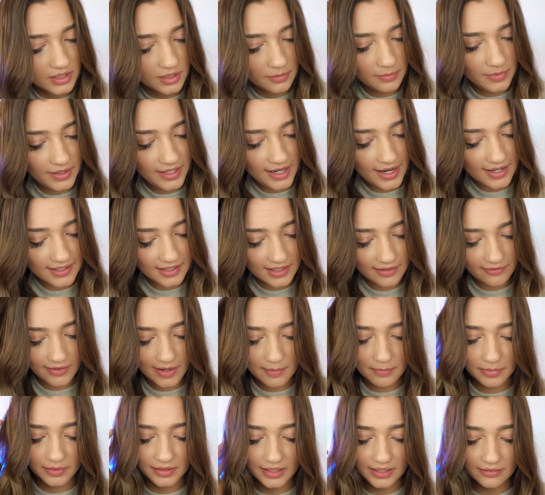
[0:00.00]
Somebody asked if
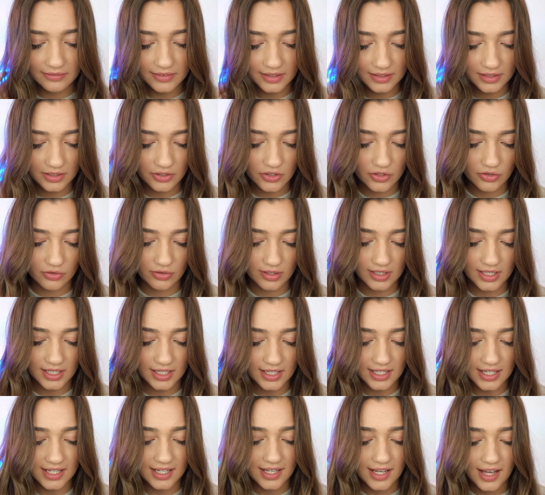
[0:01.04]
I believed in the
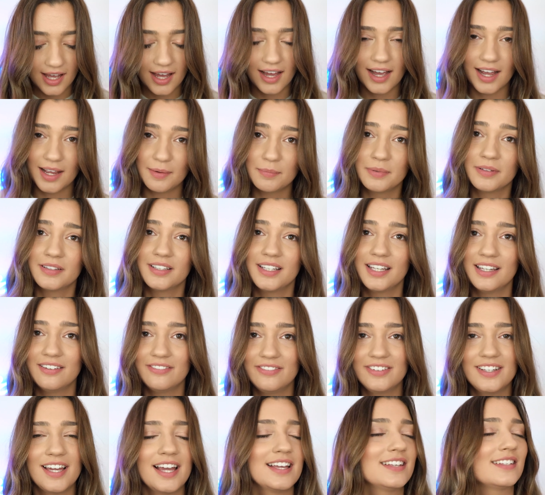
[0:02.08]
Trinity. I
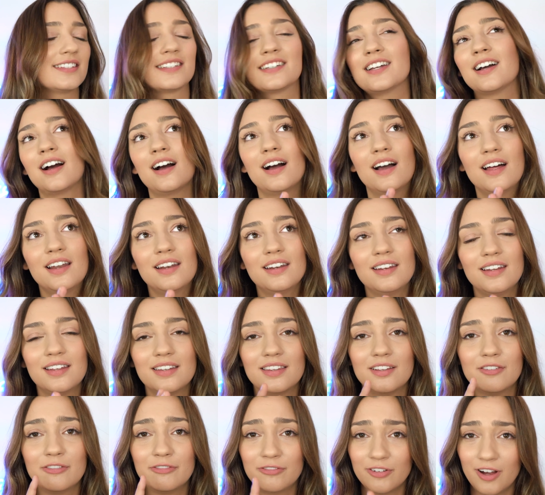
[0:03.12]
believe, yes, God
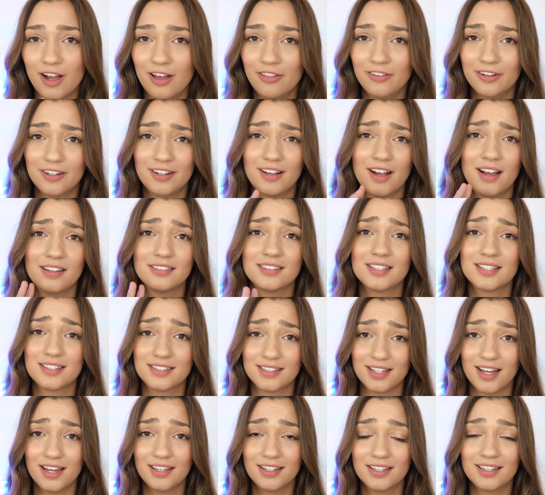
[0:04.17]
the Father, God the
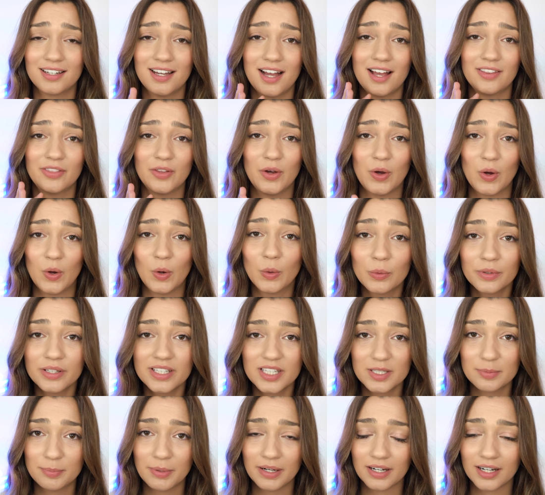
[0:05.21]
Son, and God the Holy
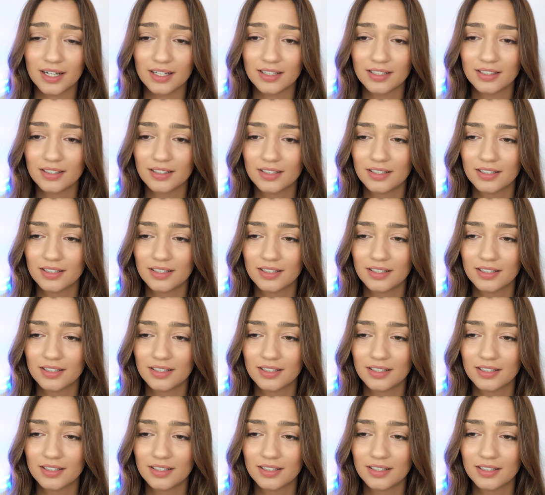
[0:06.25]
Spirit.